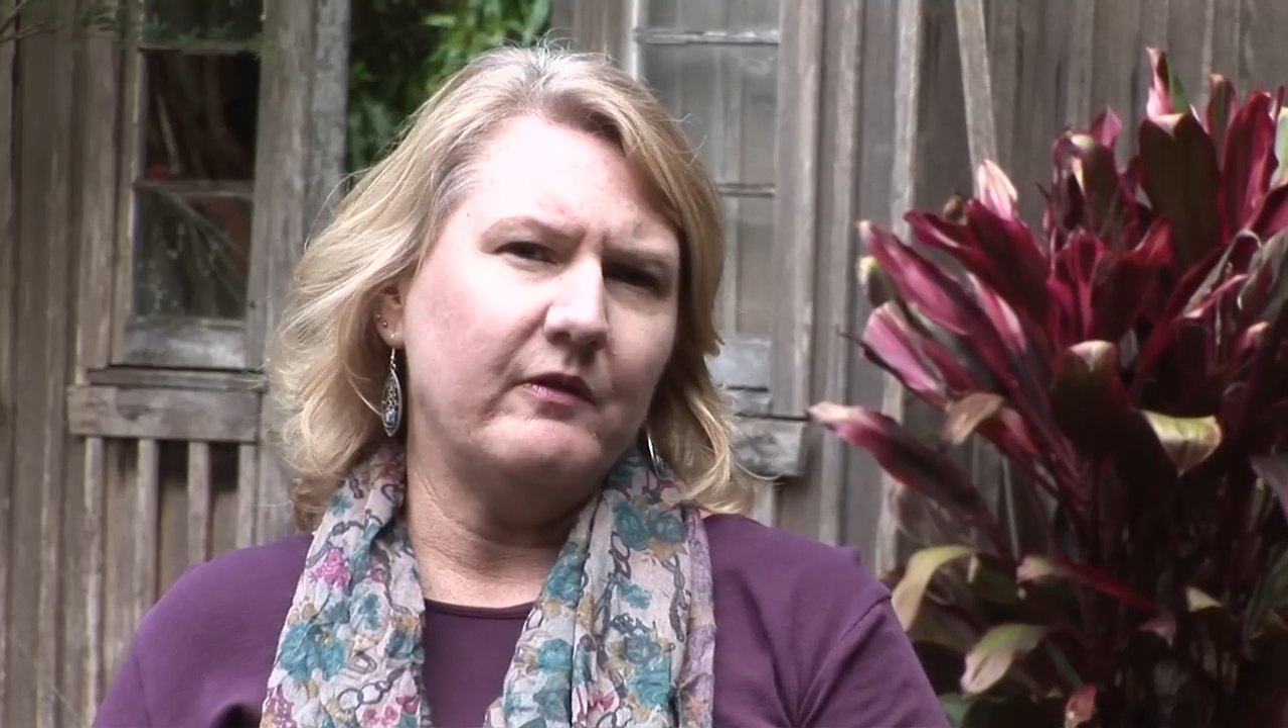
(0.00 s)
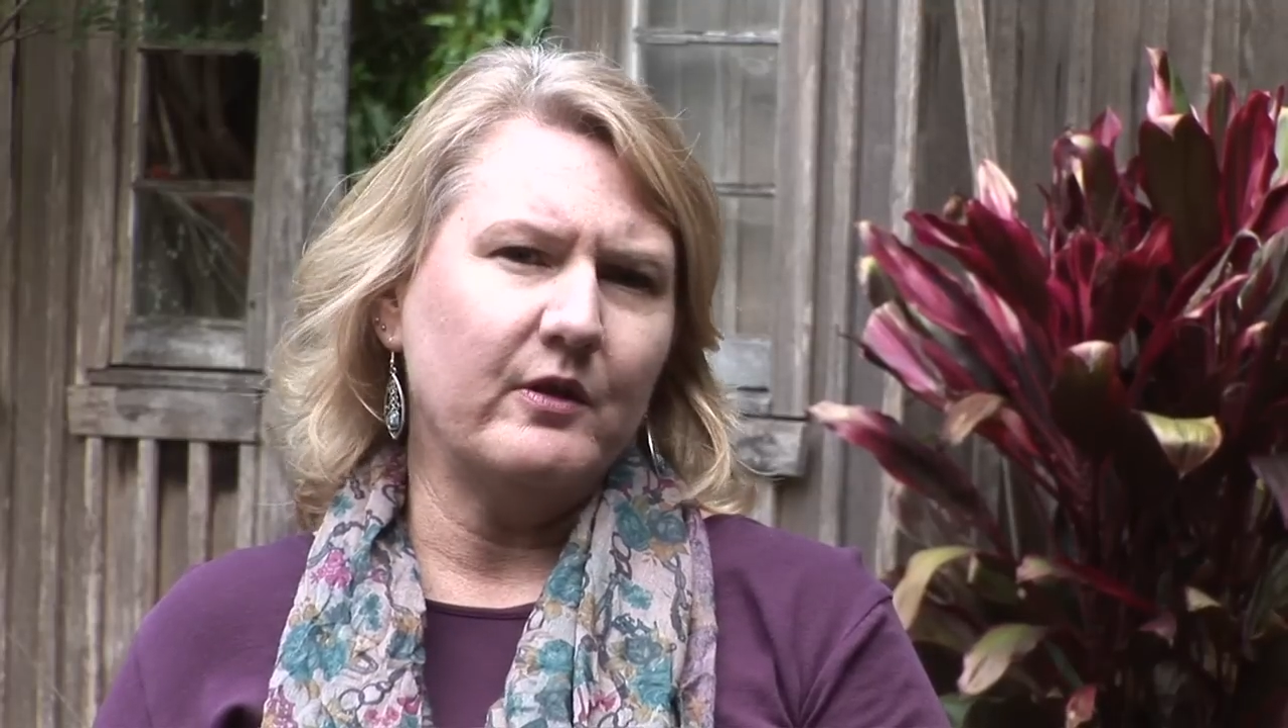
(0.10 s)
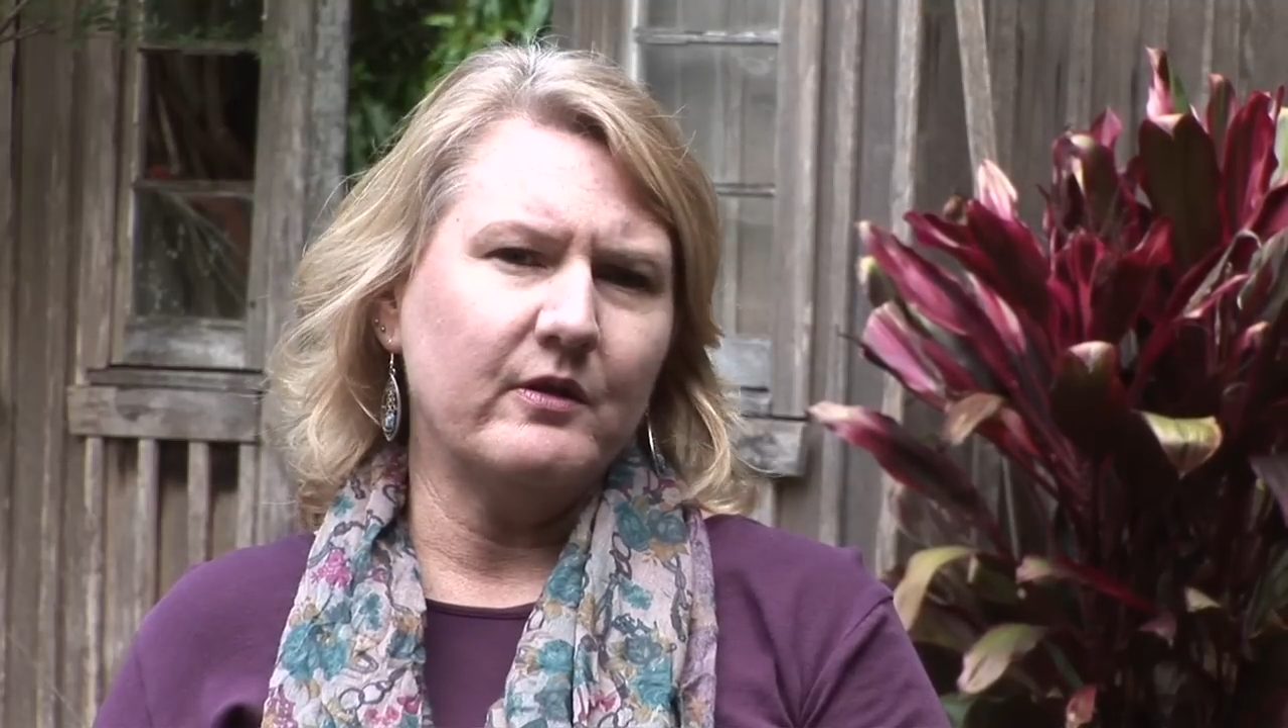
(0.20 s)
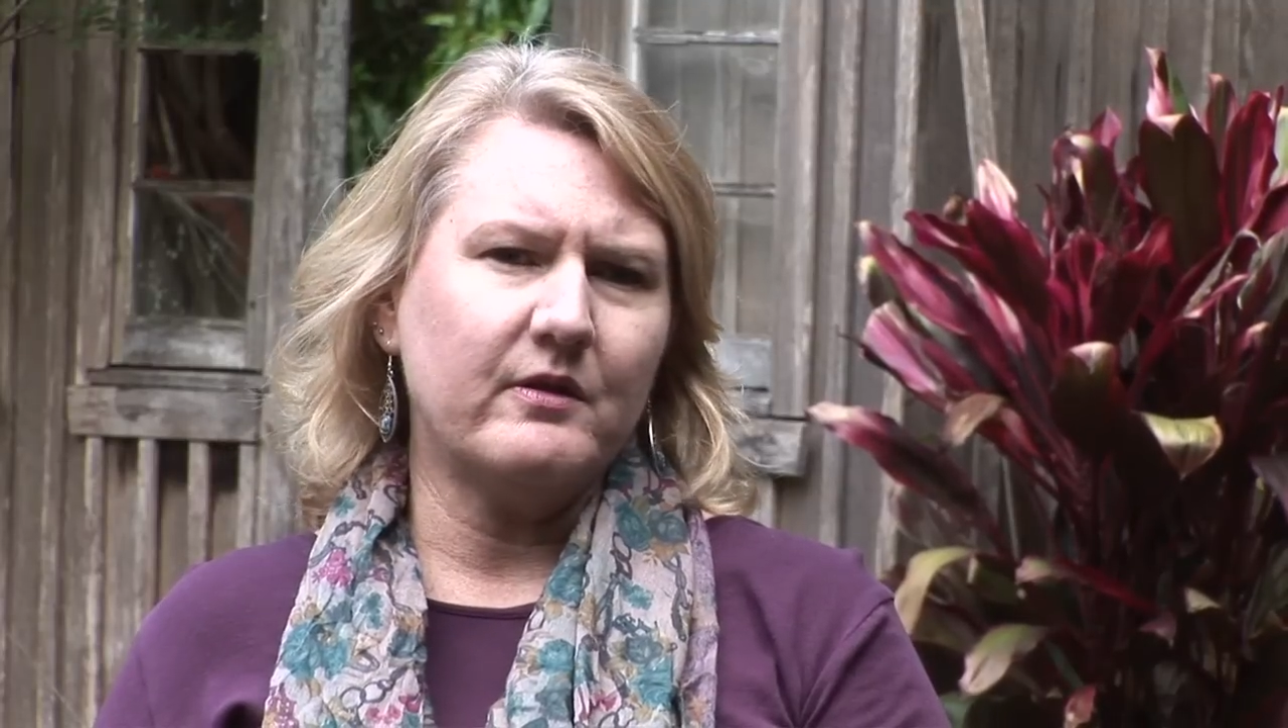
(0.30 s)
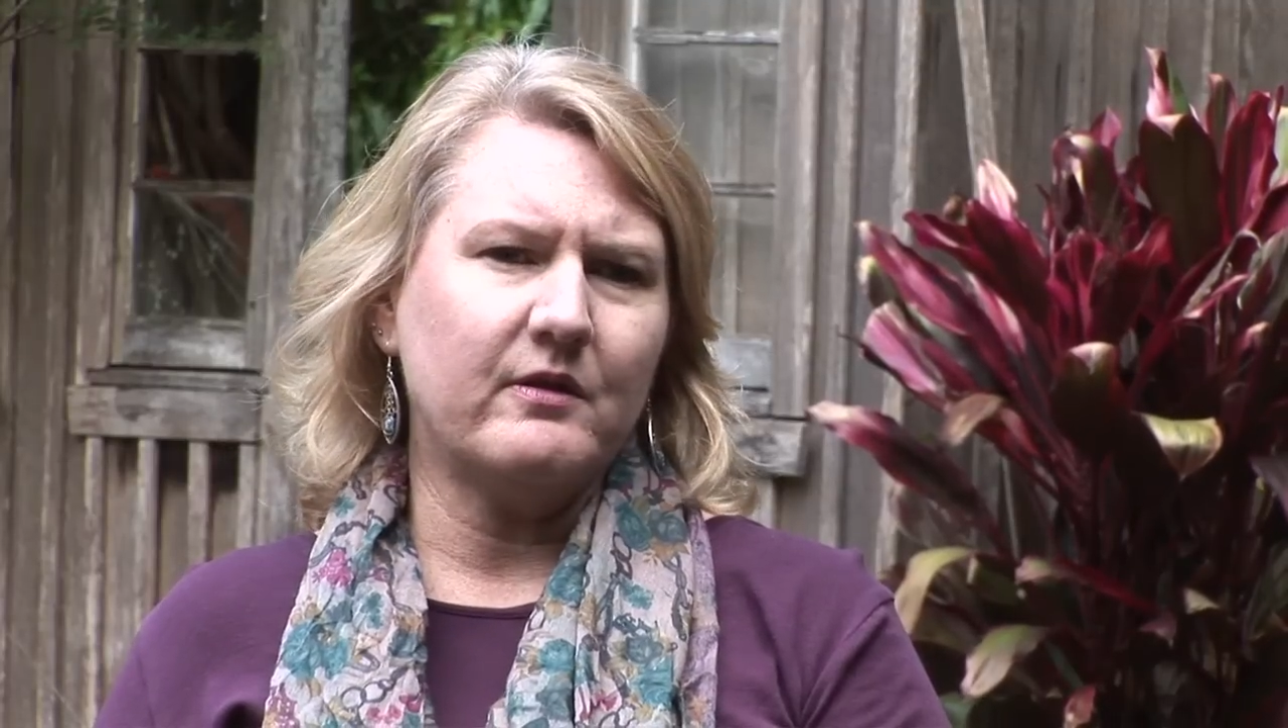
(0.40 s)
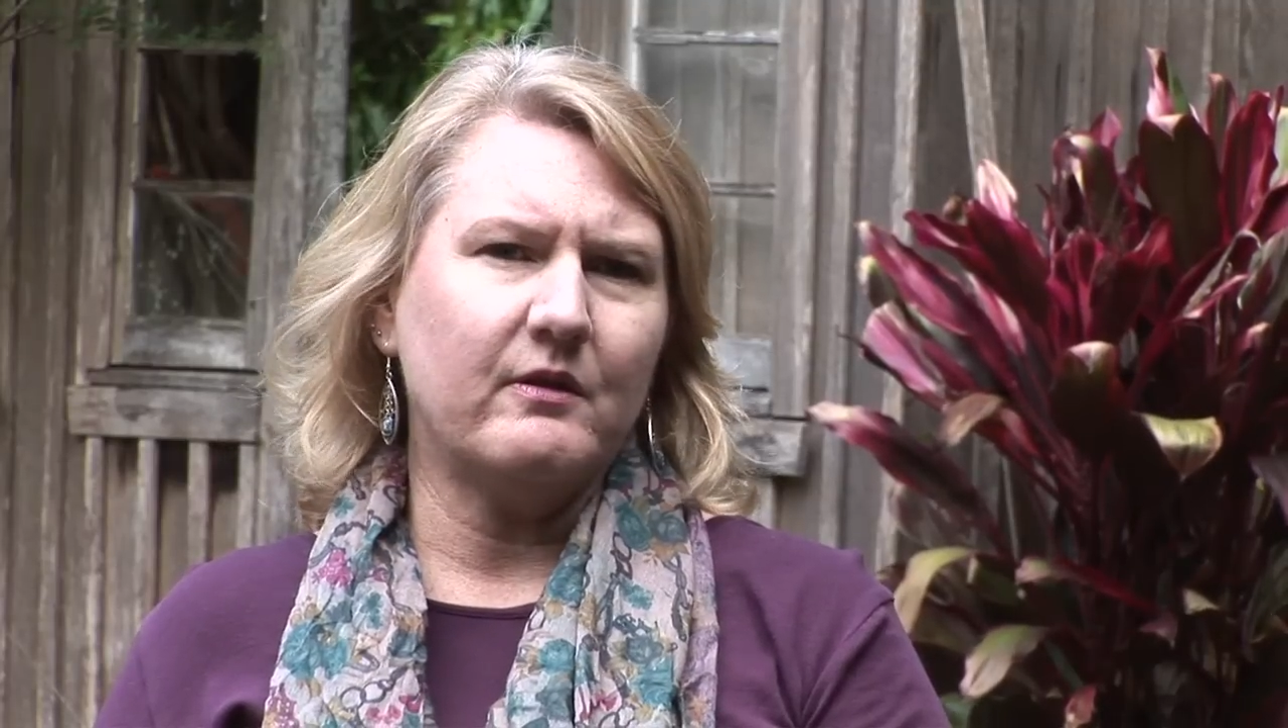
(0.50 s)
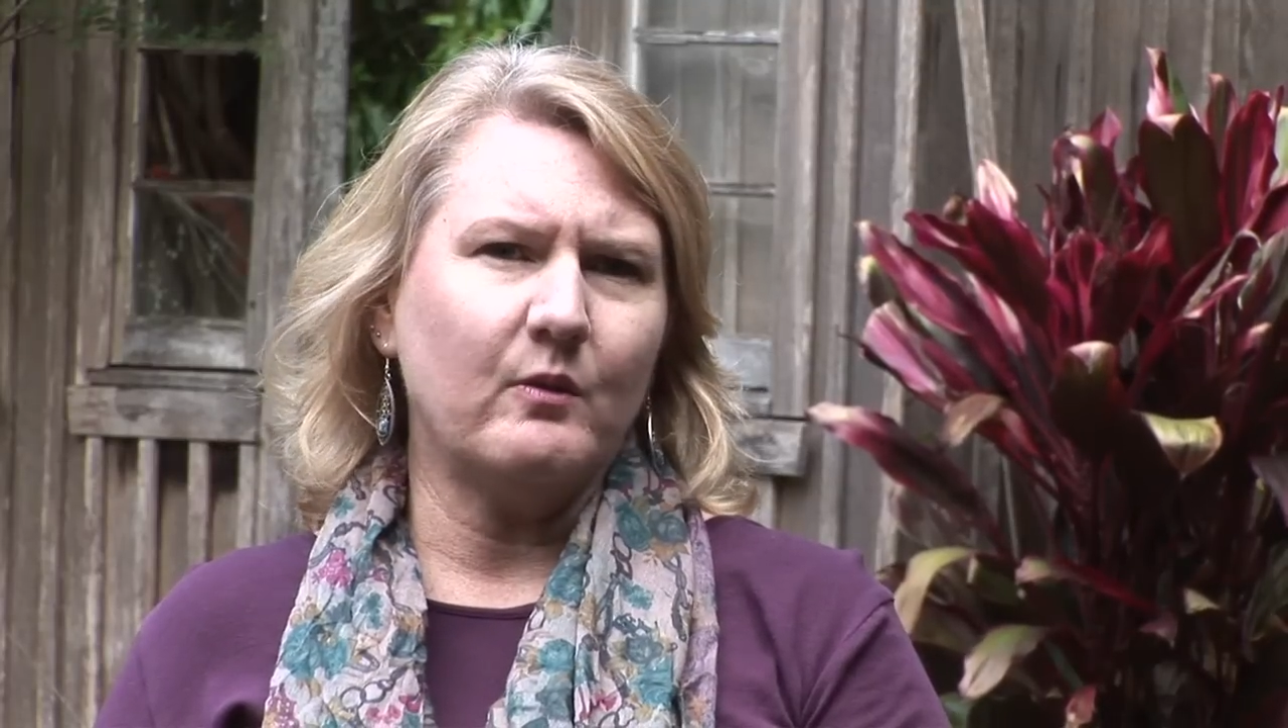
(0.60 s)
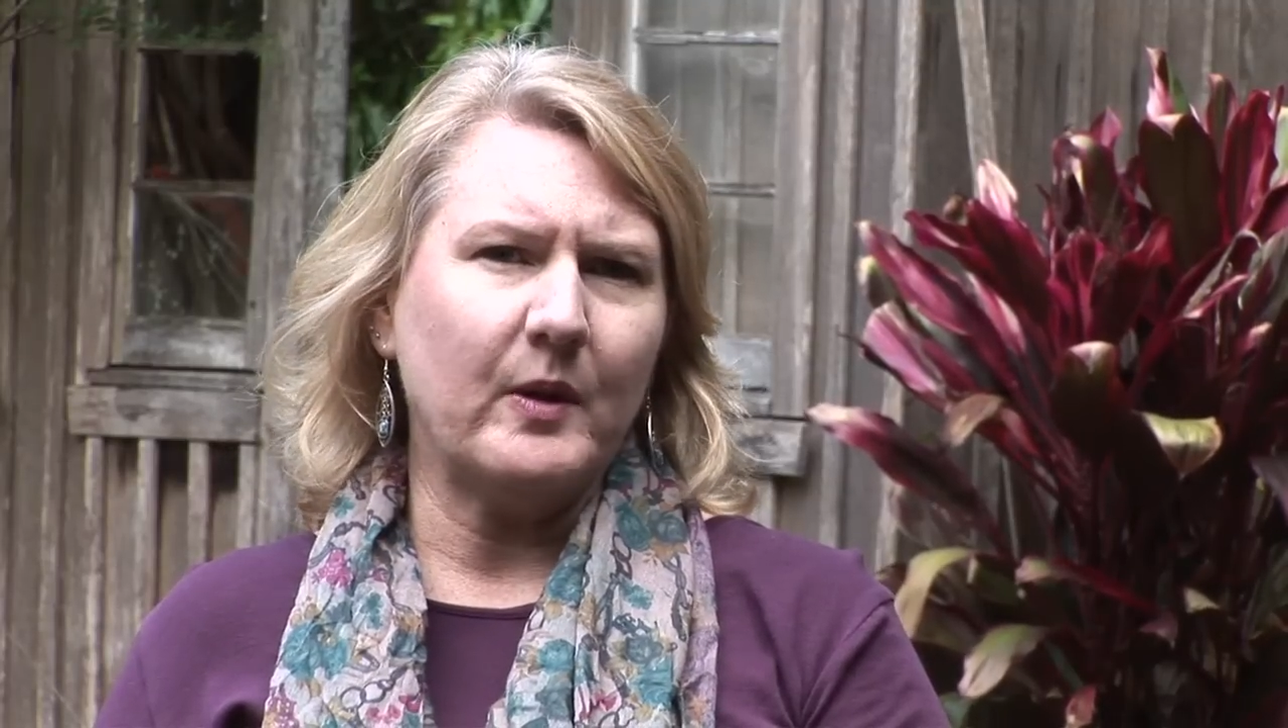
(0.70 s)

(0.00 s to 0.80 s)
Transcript: used the